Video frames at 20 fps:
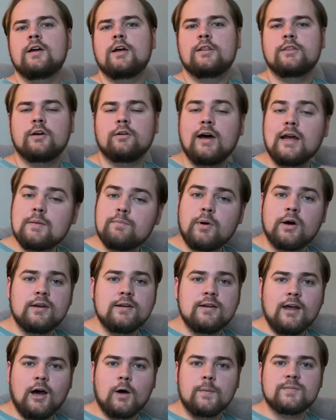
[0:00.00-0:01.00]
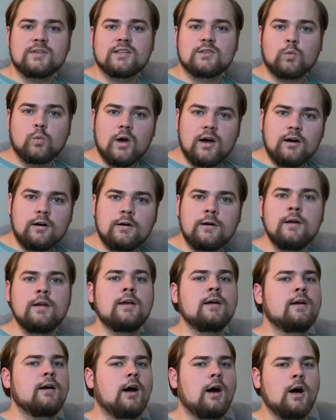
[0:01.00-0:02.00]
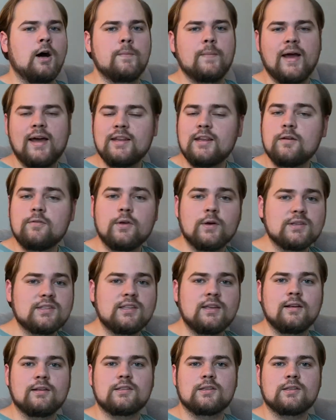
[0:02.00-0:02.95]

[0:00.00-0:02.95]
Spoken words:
The like button helps as well, any of those things.